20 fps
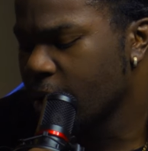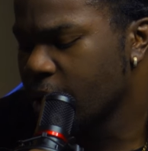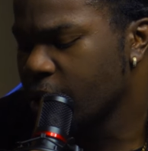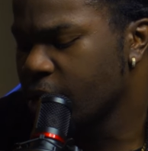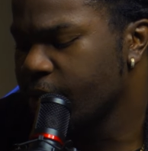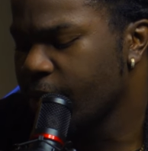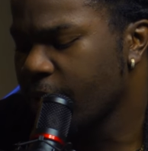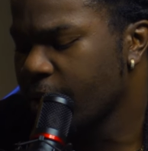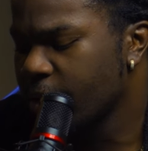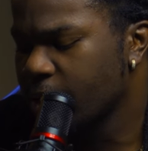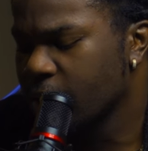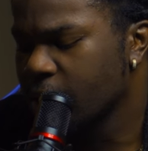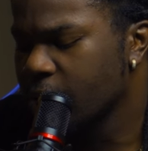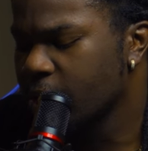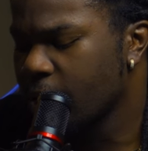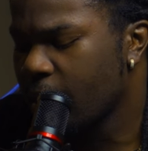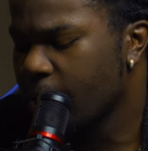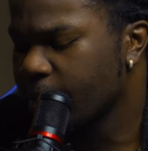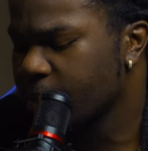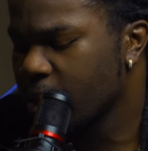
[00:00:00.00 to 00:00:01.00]
She's very,
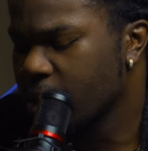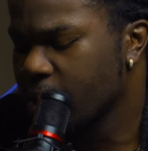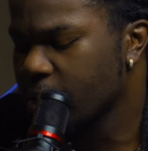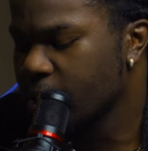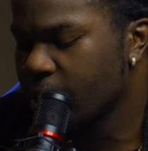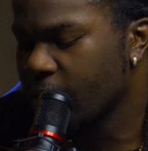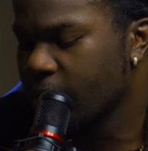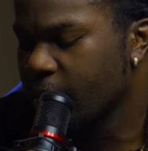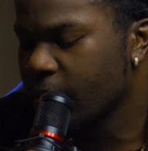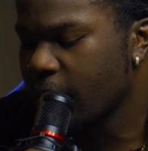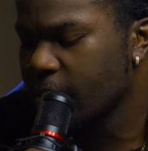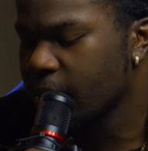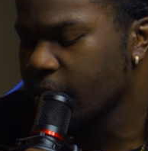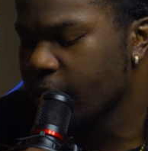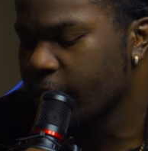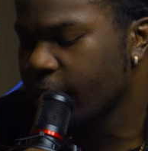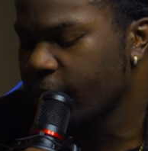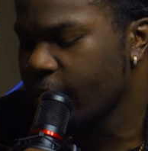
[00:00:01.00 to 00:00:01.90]
I'm telling you, son, like the